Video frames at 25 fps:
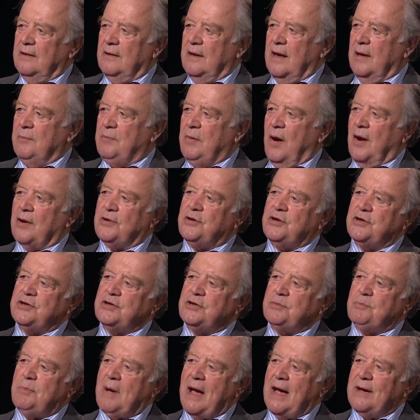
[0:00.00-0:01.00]
a politician
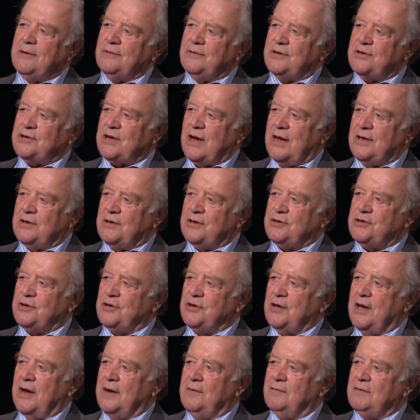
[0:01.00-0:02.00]
is bound to say this at
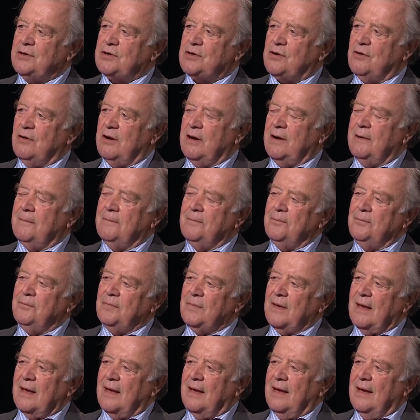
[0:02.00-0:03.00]
the end of his career,
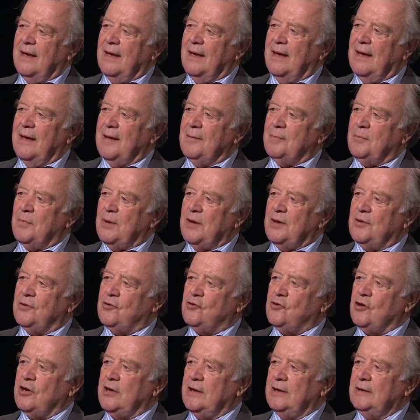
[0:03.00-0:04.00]
uh,
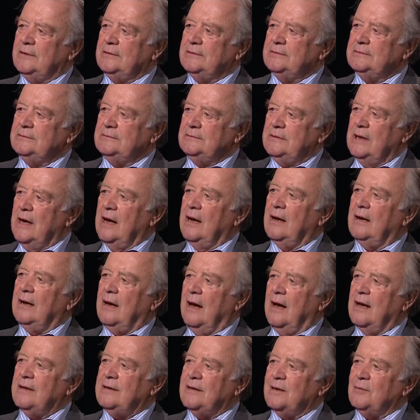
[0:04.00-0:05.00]
but uh, yeah,
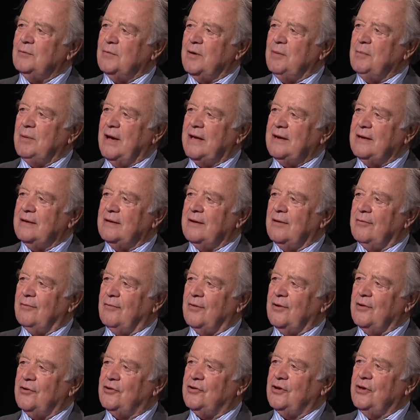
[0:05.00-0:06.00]
I think we made a
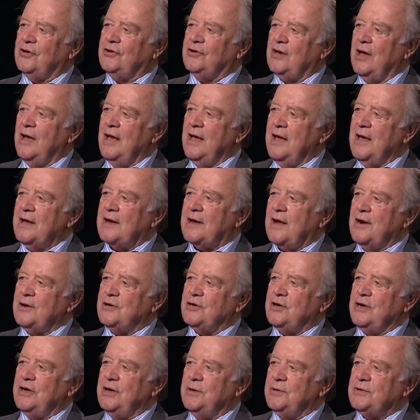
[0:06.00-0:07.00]
difference. It's
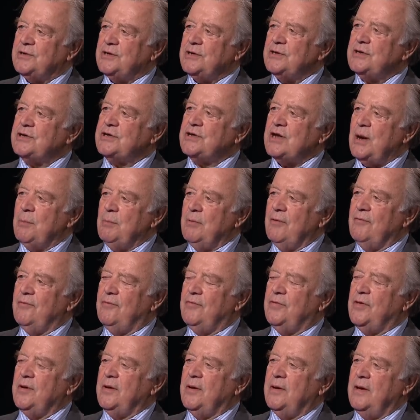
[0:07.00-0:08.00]
countries, some
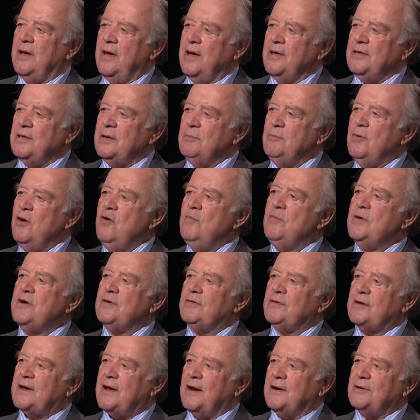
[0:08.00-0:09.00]
of the, the movement
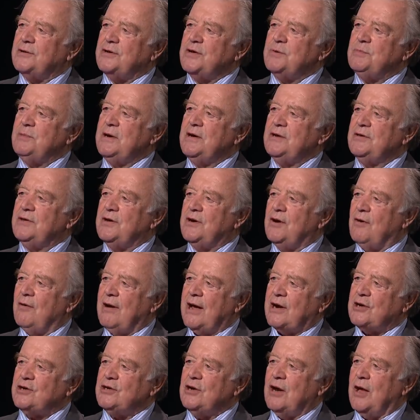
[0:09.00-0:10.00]
of the country has been in the
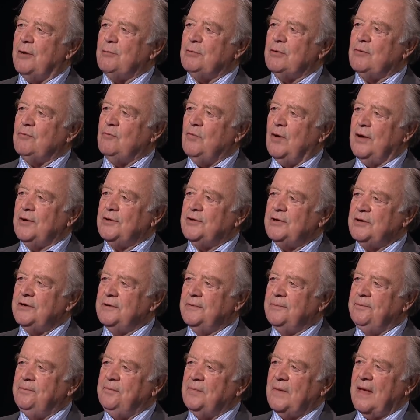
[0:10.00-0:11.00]
direction I would have
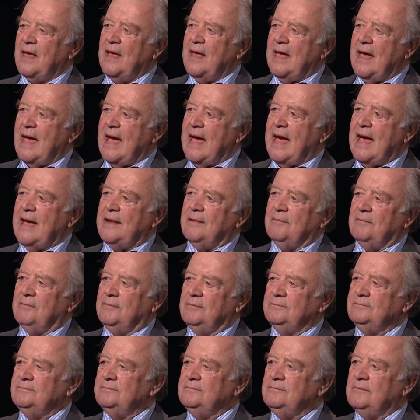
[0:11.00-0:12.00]
wanted, and
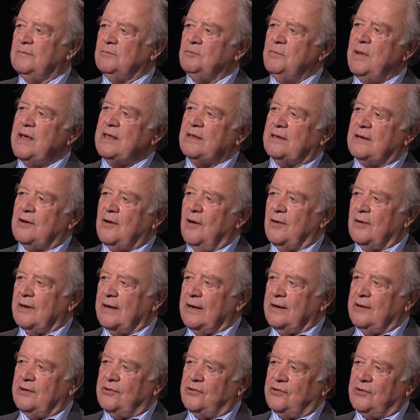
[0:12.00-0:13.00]
with
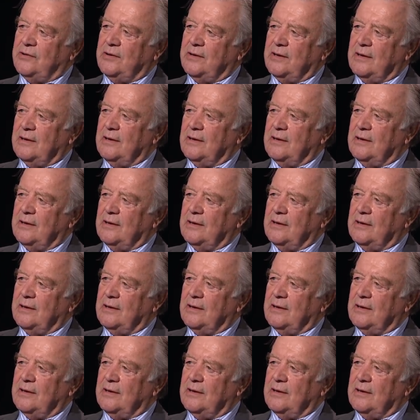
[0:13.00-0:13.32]
colleagues,